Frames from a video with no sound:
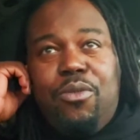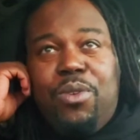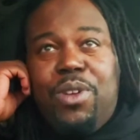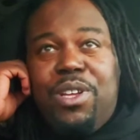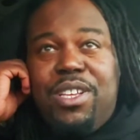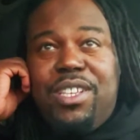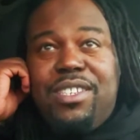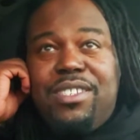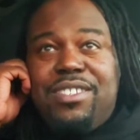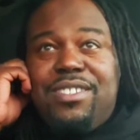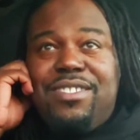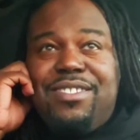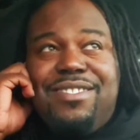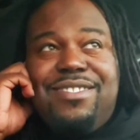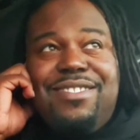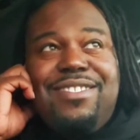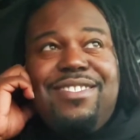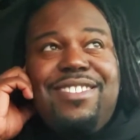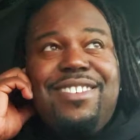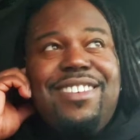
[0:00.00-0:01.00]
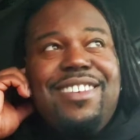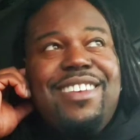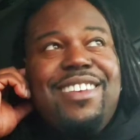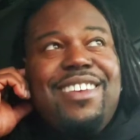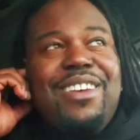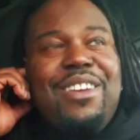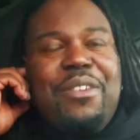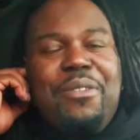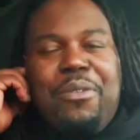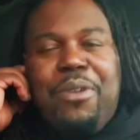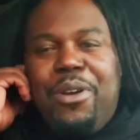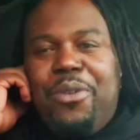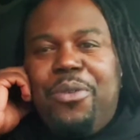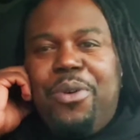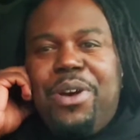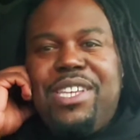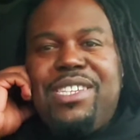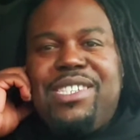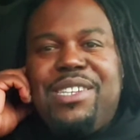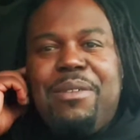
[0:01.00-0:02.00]
was
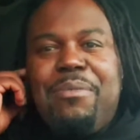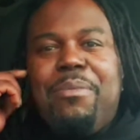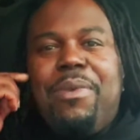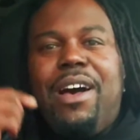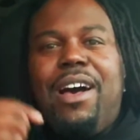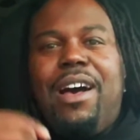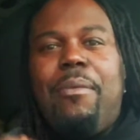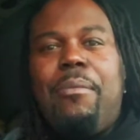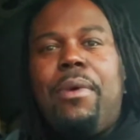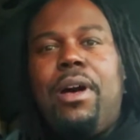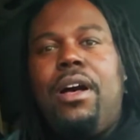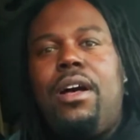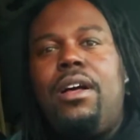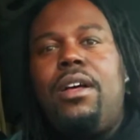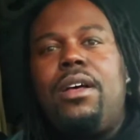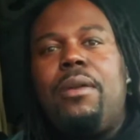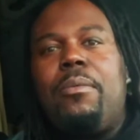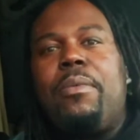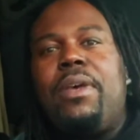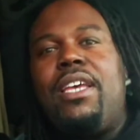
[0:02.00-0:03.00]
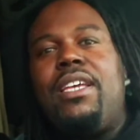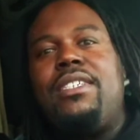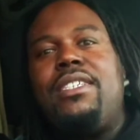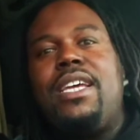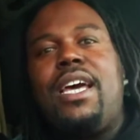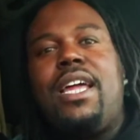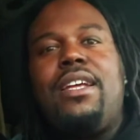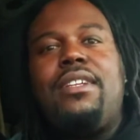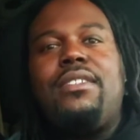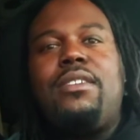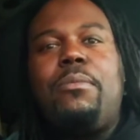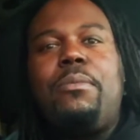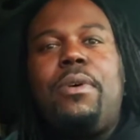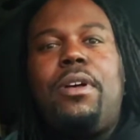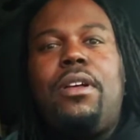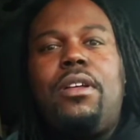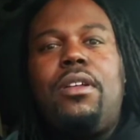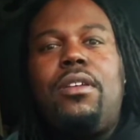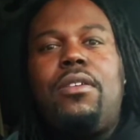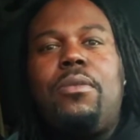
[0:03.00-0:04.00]
requested by my uncle, man. Shout out to my
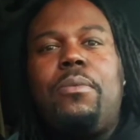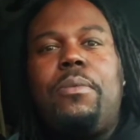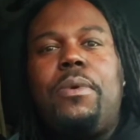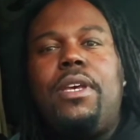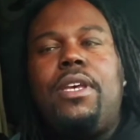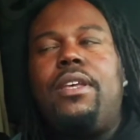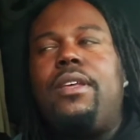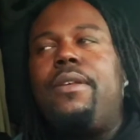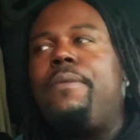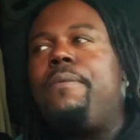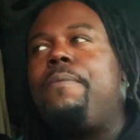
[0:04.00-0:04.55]
uncle, man.